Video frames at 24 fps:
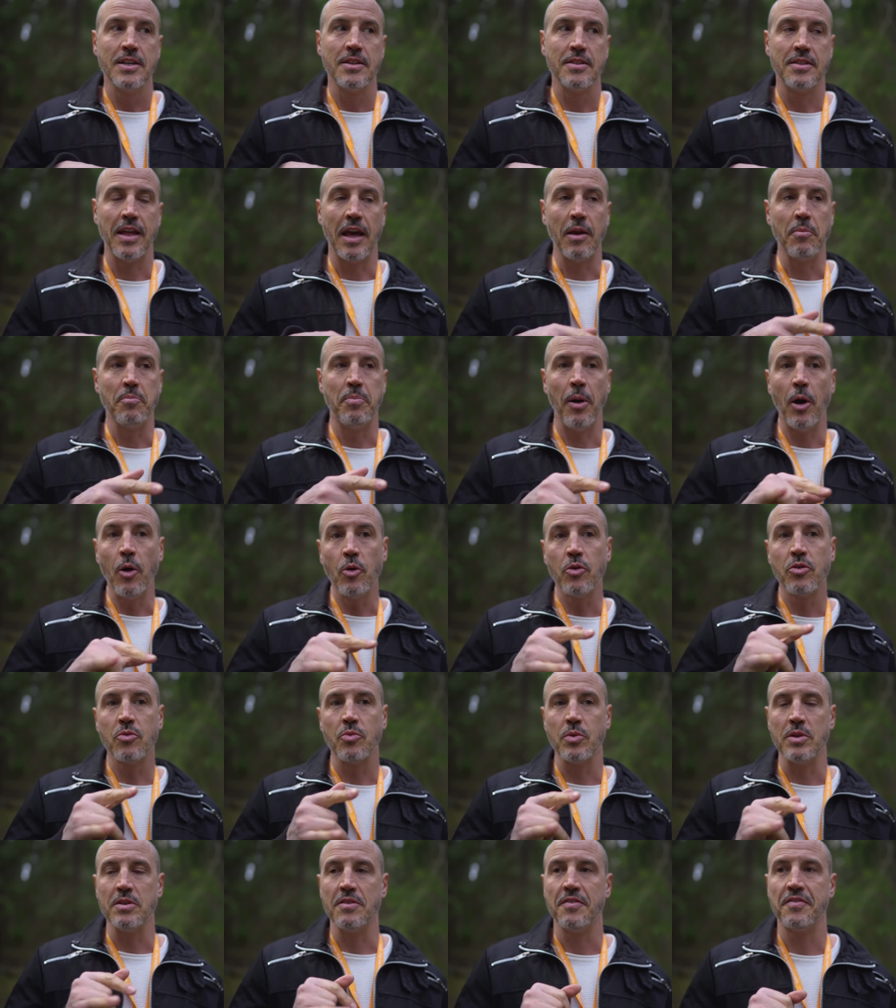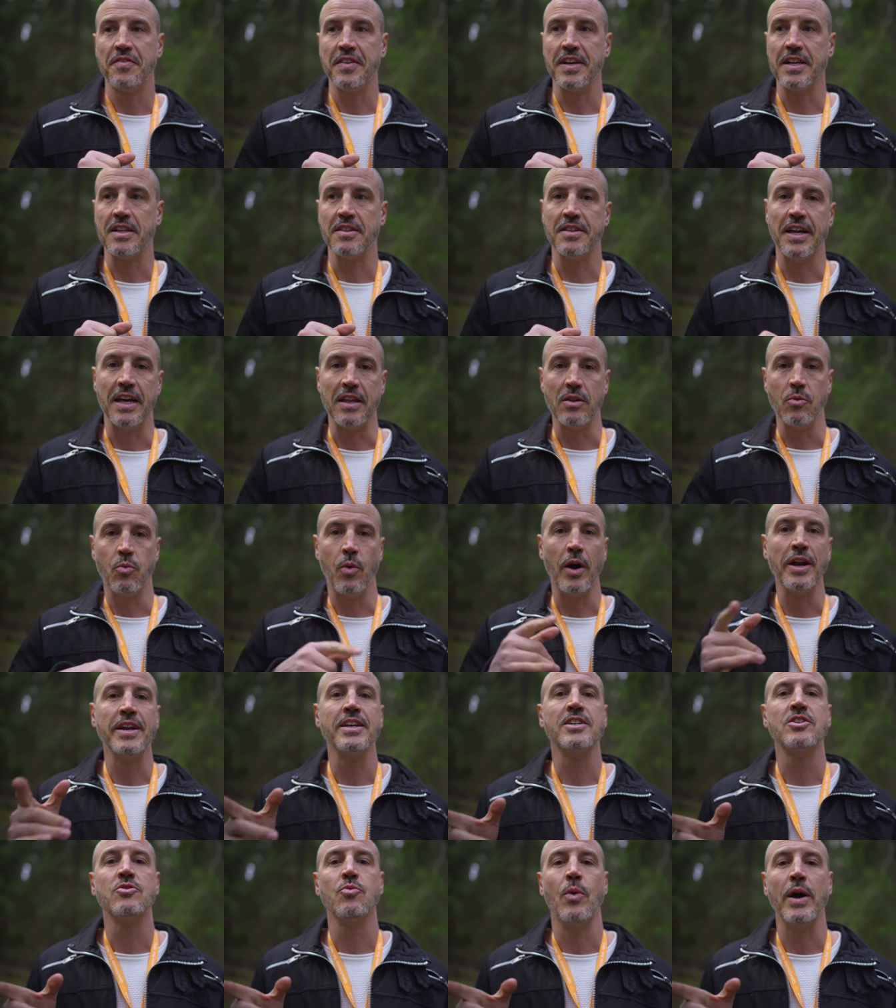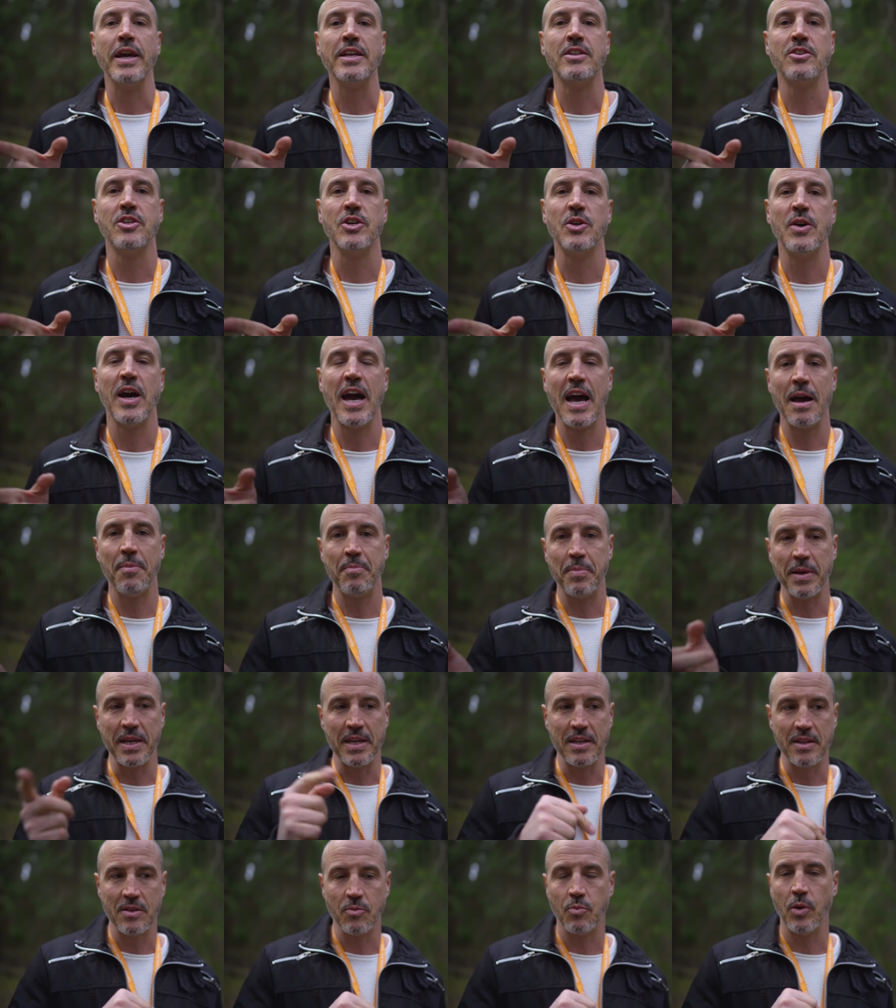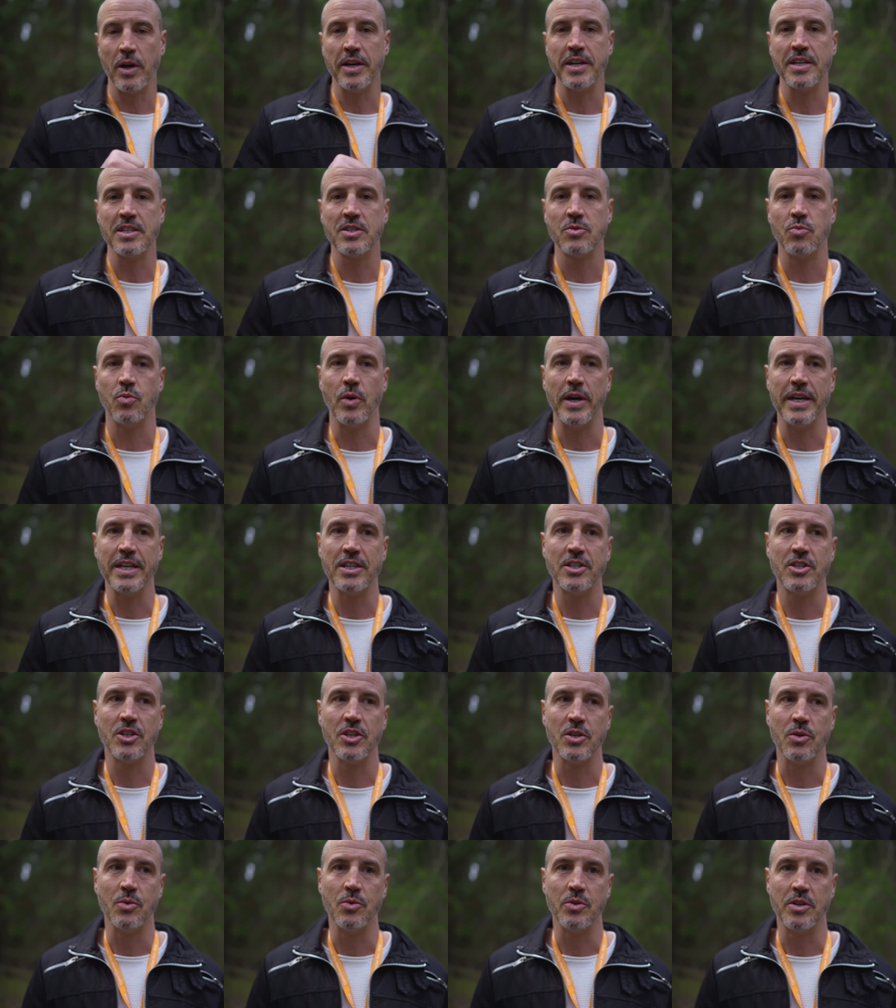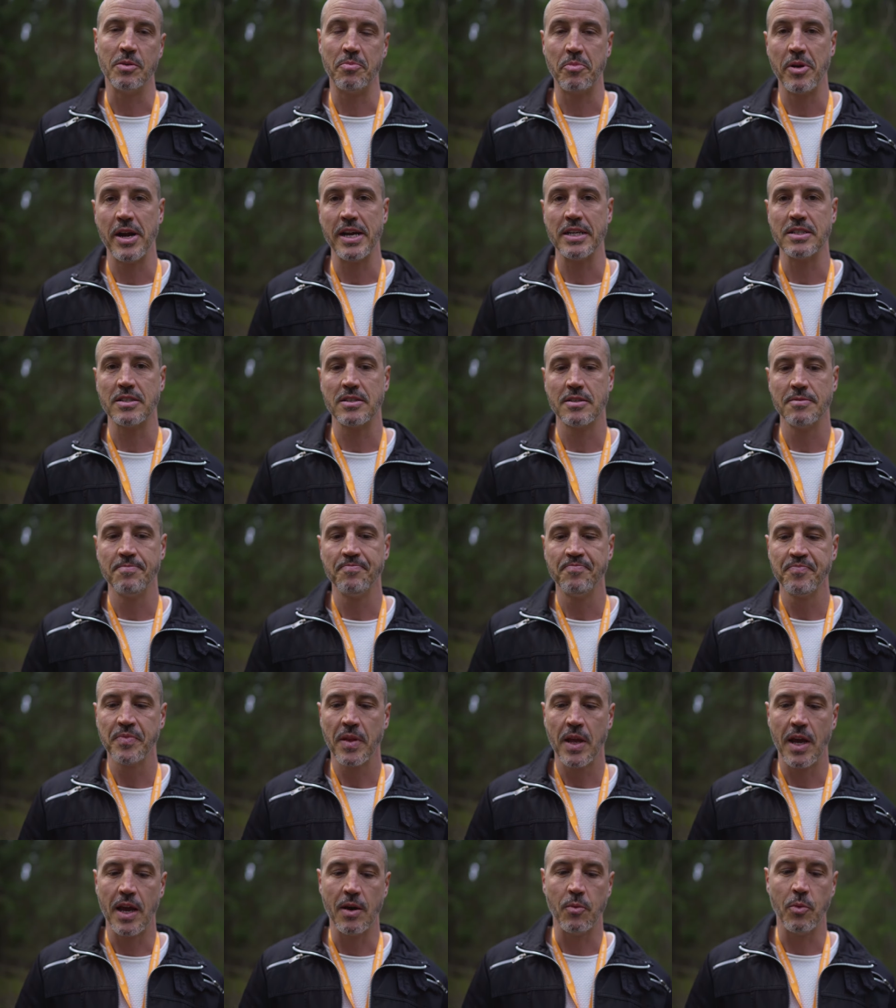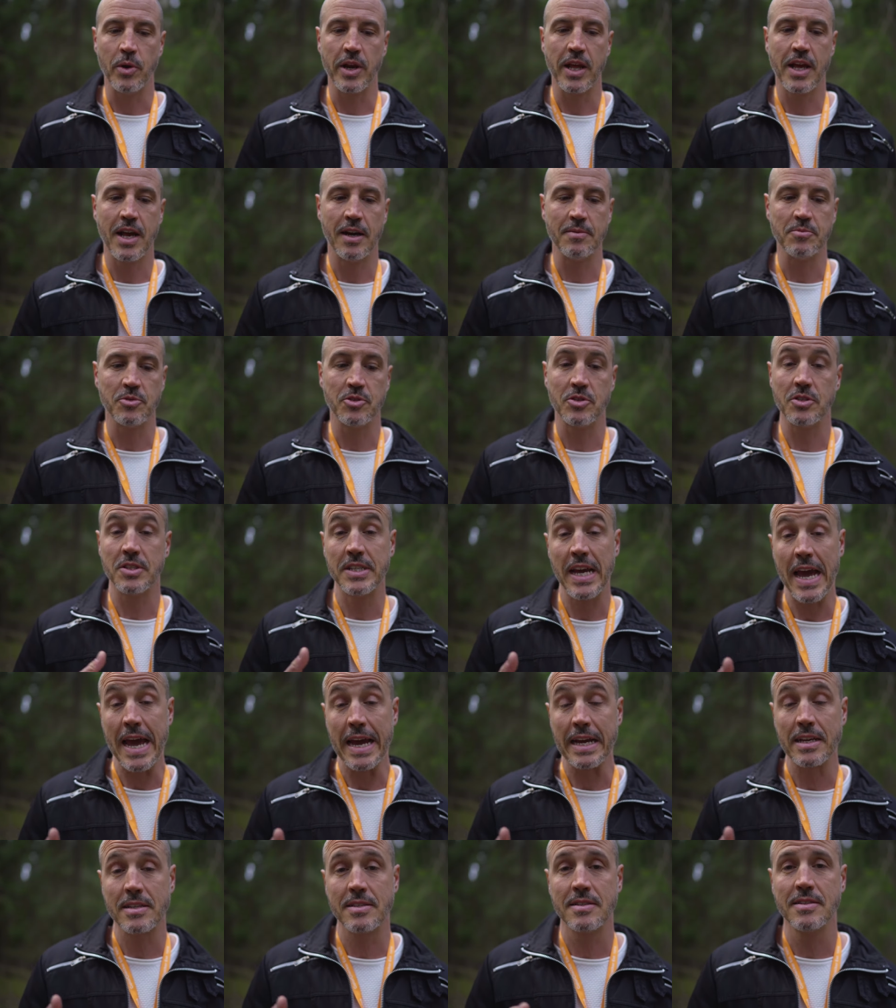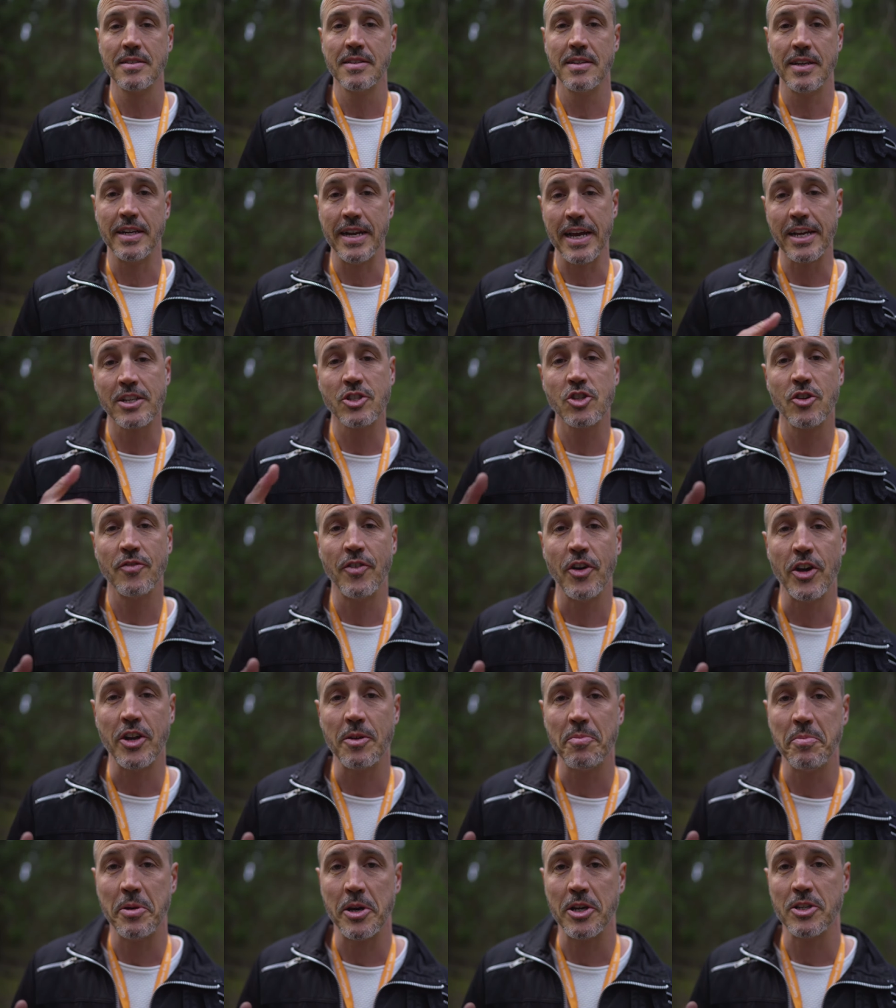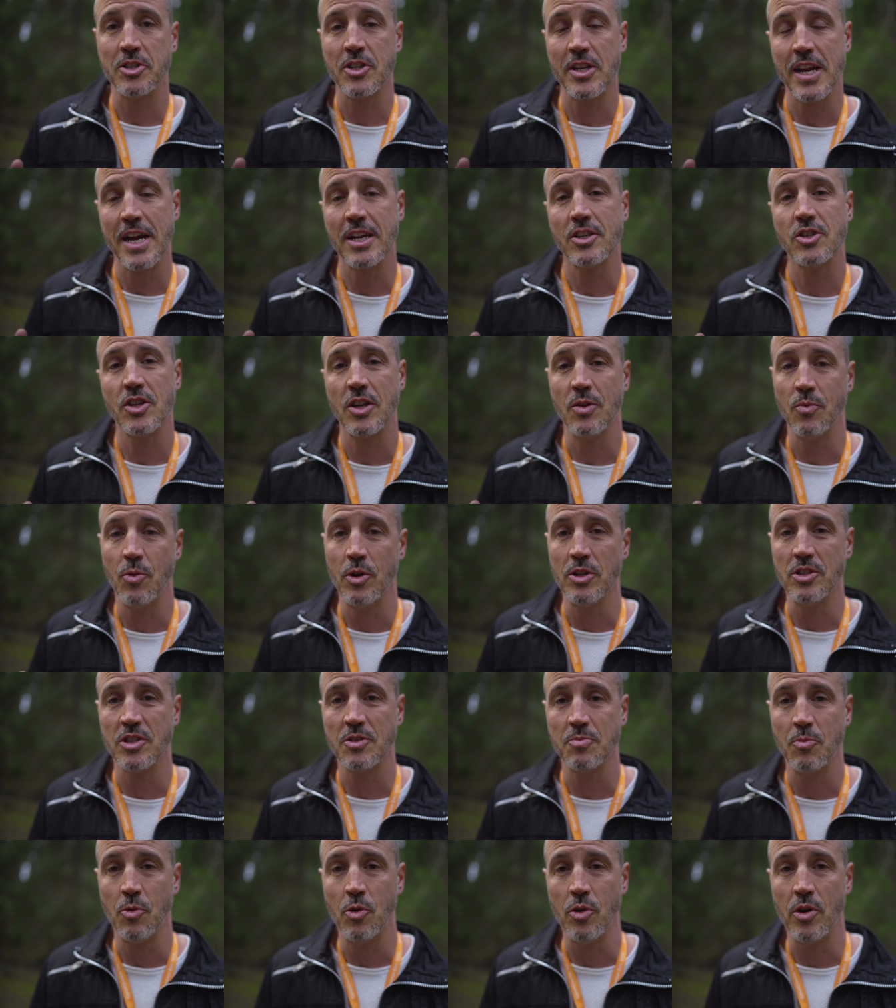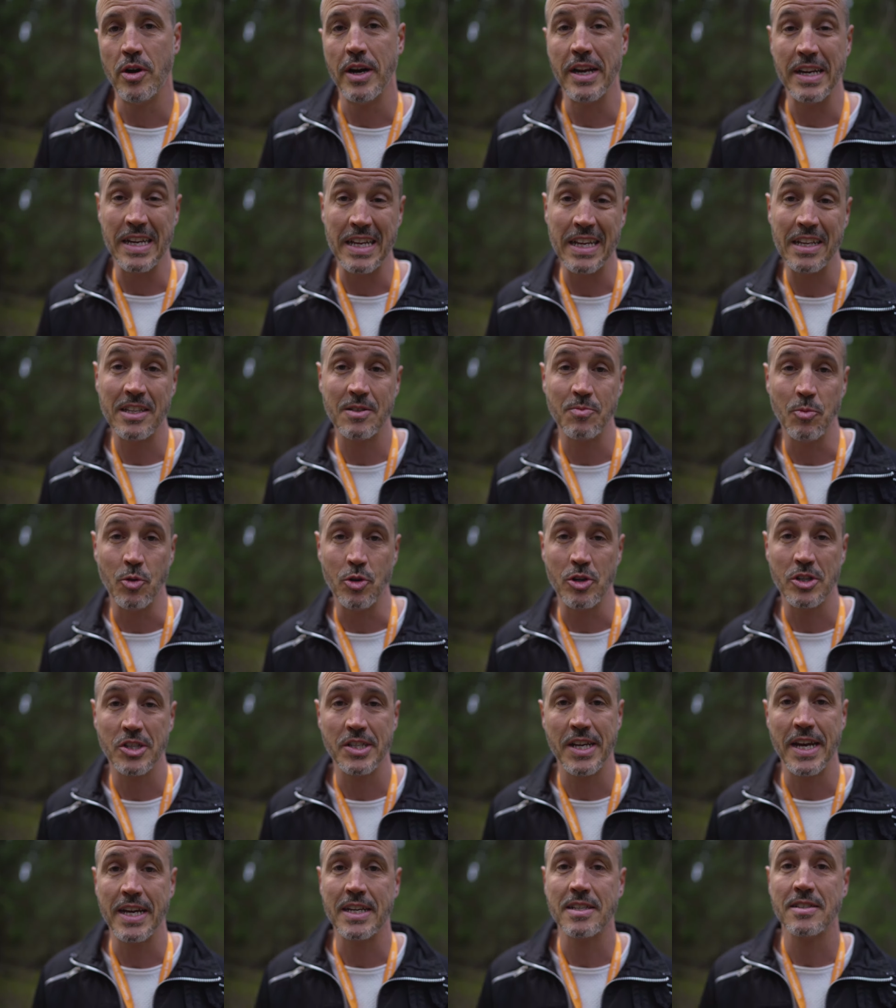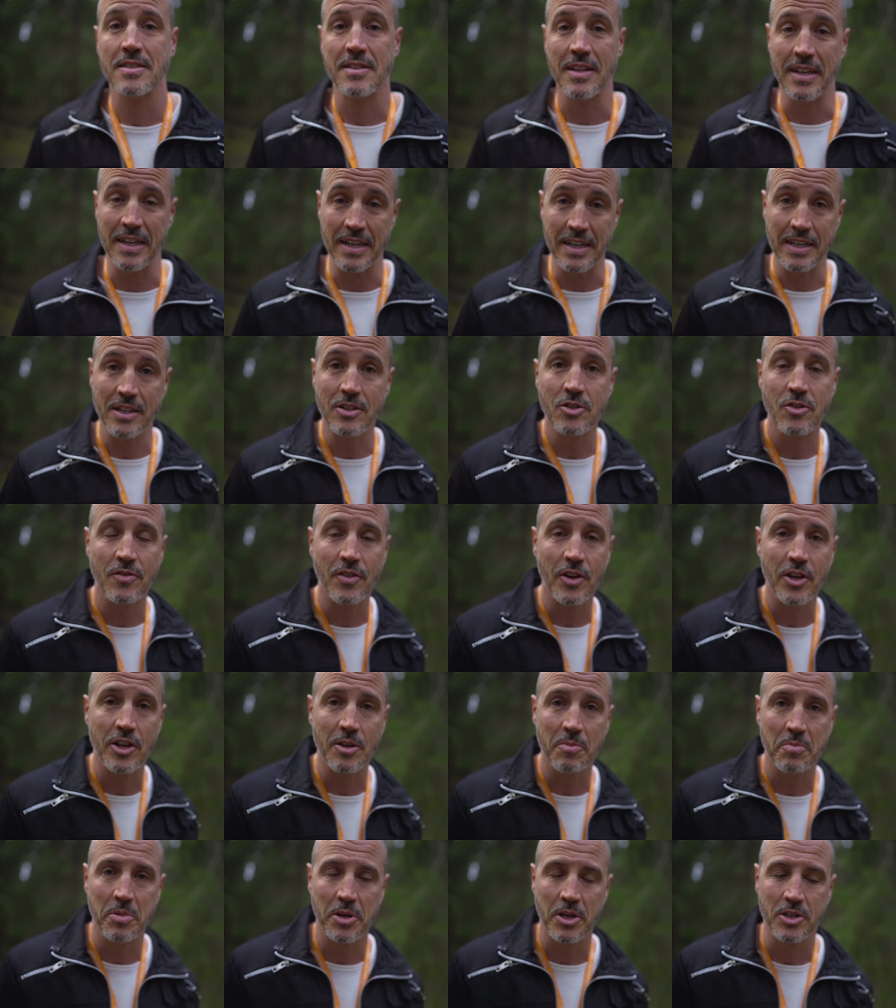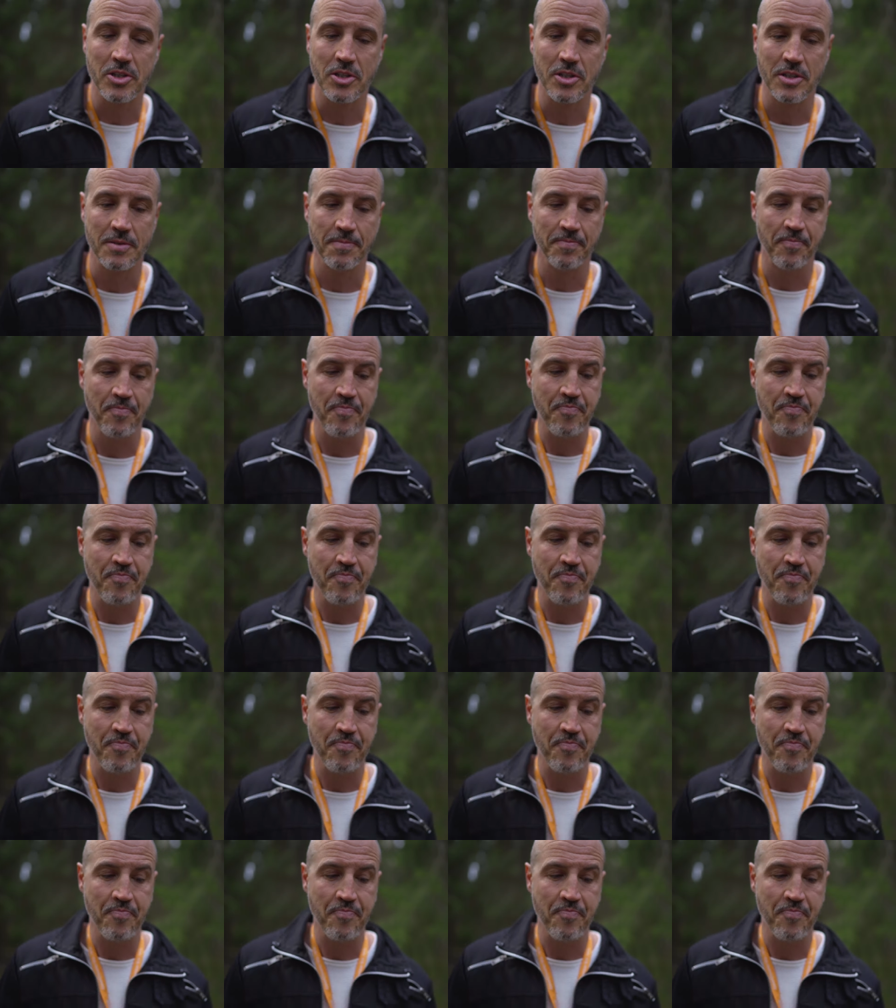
they both will feel that one is way too happy, one is way too depressed. And when it comes to sex, an extroverted person actually wants more and needs more sex than an introverted person.